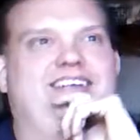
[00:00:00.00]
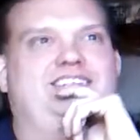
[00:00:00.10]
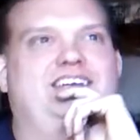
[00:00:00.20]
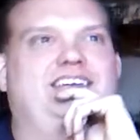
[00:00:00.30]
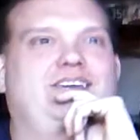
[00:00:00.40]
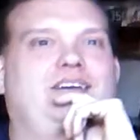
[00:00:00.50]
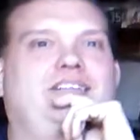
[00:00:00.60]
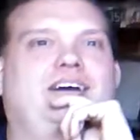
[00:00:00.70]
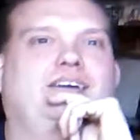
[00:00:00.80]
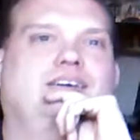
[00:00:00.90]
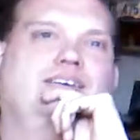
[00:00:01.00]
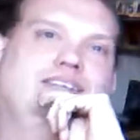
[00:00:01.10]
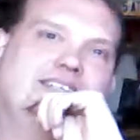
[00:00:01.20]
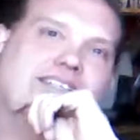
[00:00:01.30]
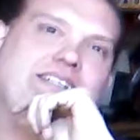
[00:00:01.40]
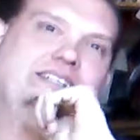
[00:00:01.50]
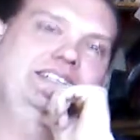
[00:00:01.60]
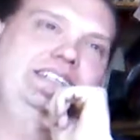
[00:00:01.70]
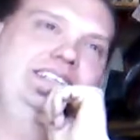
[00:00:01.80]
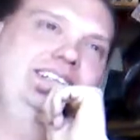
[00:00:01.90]
Otherwise, they would be poor and
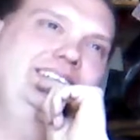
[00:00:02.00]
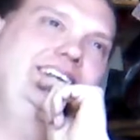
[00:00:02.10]
broke